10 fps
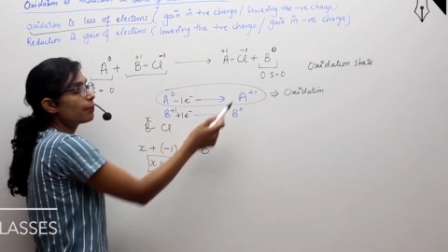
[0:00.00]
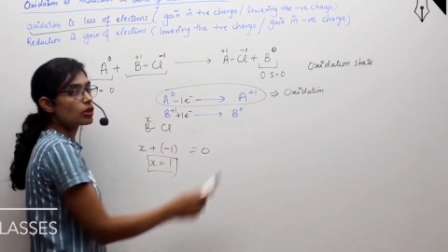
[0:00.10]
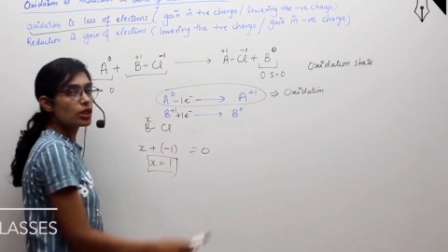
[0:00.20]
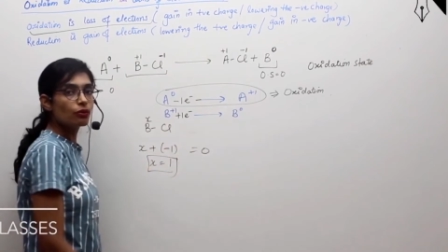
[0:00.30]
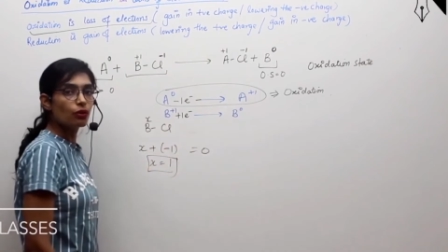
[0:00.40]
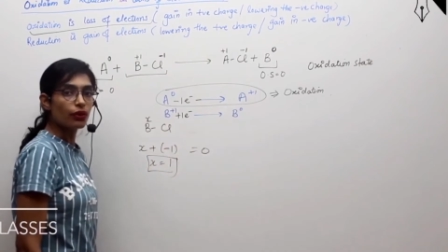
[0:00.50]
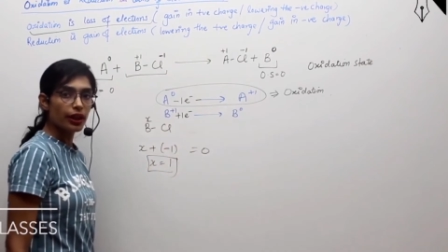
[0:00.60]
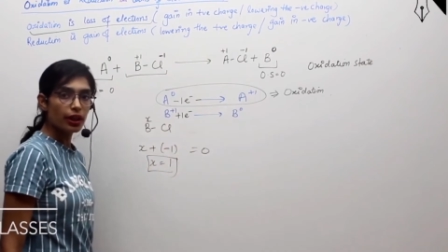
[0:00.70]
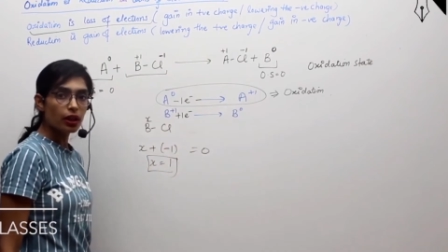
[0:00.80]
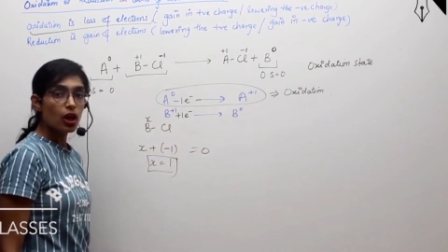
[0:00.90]
positive over
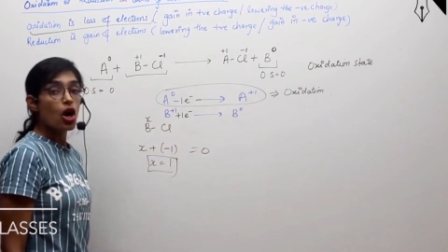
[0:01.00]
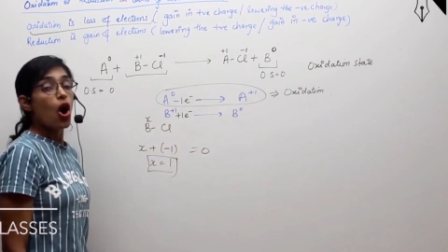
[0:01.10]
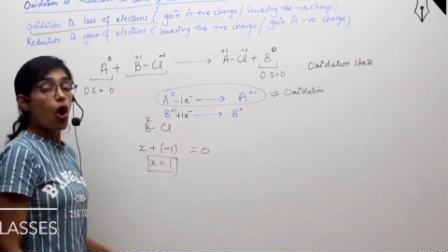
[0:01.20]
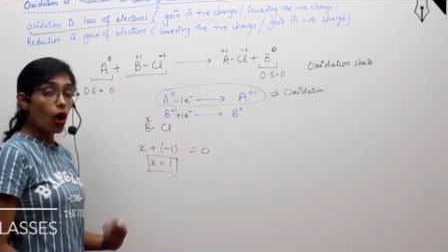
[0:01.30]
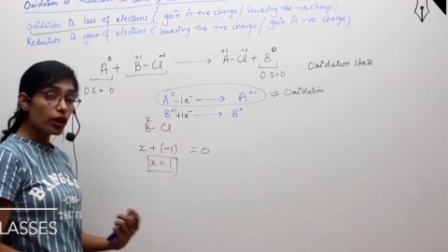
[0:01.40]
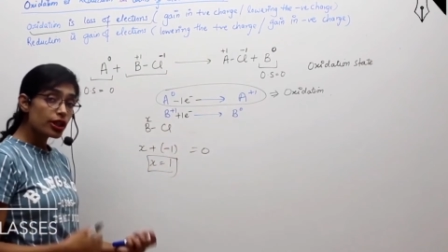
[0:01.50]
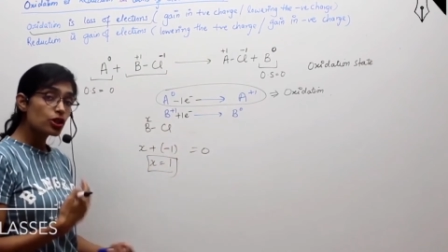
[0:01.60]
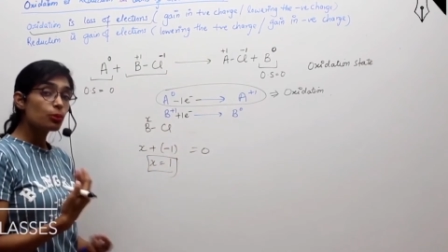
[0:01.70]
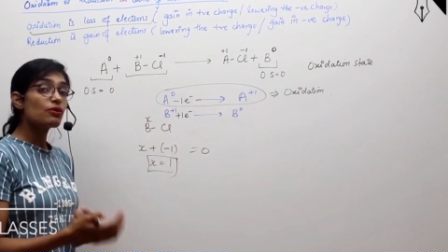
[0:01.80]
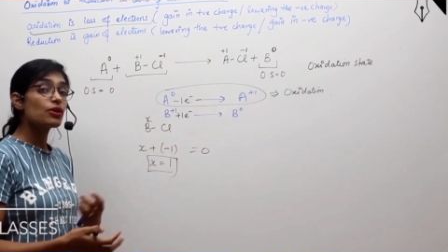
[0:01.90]
here. Or
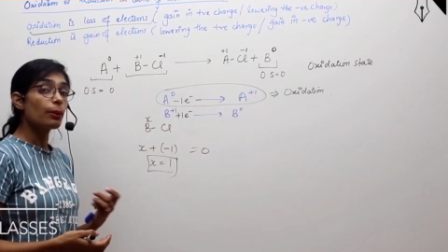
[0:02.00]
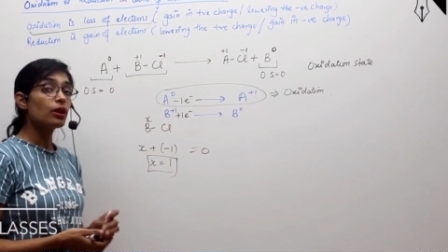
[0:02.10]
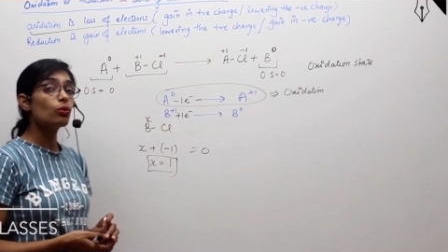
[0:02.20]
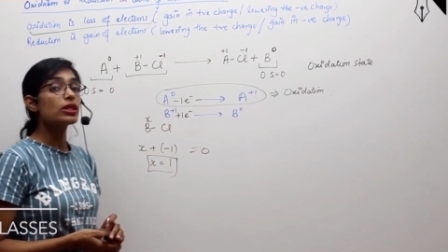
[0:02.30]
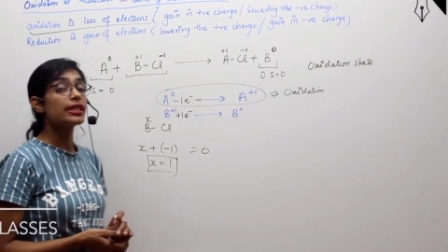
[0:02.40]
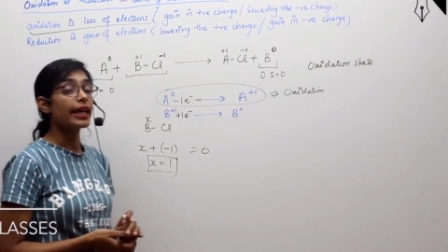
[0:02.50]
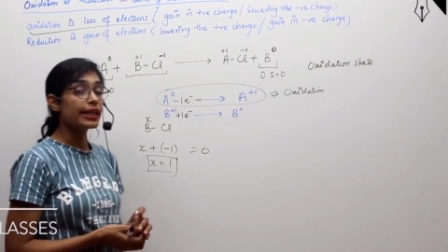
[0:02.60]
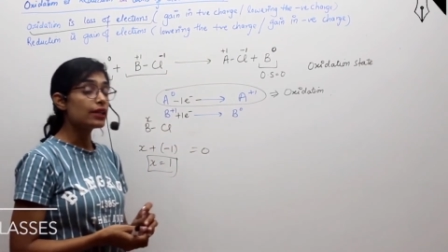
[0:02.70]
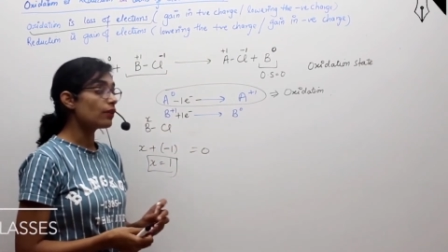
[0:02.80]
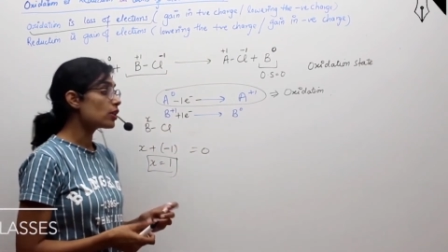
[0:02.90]
assume if something was negative,